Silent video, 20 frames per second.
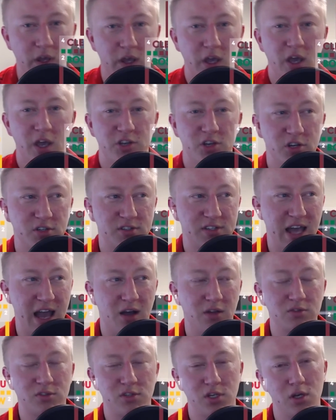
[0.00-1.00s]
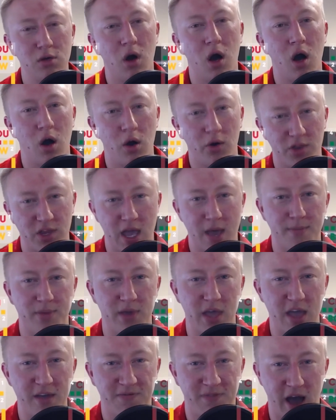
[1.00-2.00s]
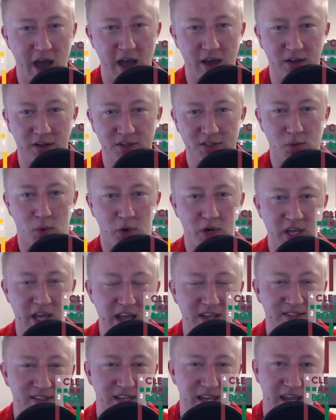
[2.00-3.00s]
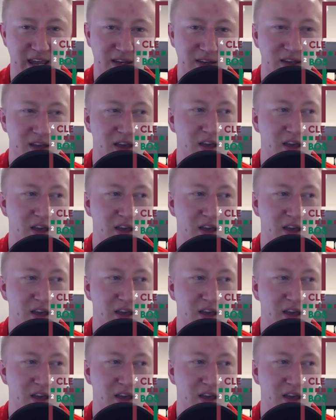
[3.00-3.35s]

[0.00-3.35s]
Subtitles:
You're down 2-0 in the NBA Finals 2018,